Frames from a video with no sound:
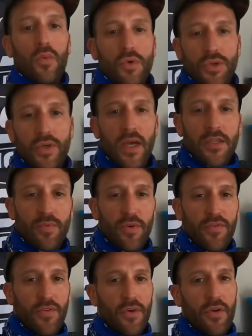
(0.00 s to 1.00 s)
Would you guys
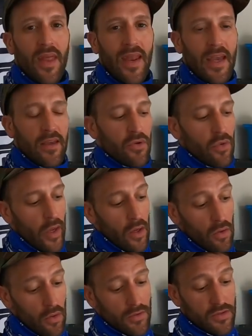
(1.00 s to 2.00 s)
prefer that I give you
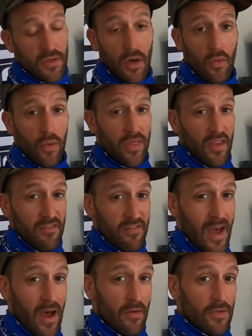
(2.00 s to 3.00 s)
a cold start with the
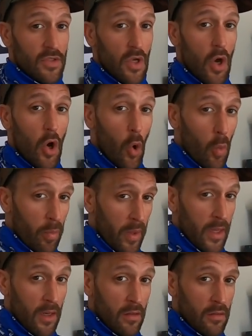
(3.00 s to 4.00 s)
valves
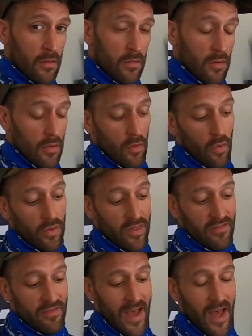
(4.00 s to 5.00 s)
open or
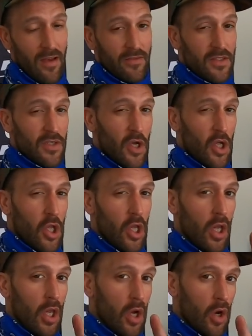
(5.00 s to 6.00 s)
the valves
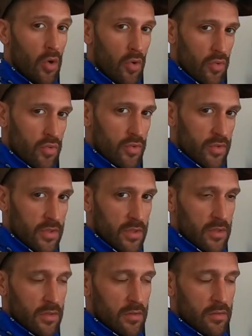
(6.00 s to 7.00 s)

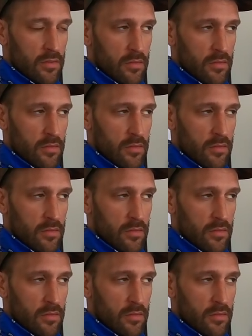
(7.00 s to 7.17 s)
closed?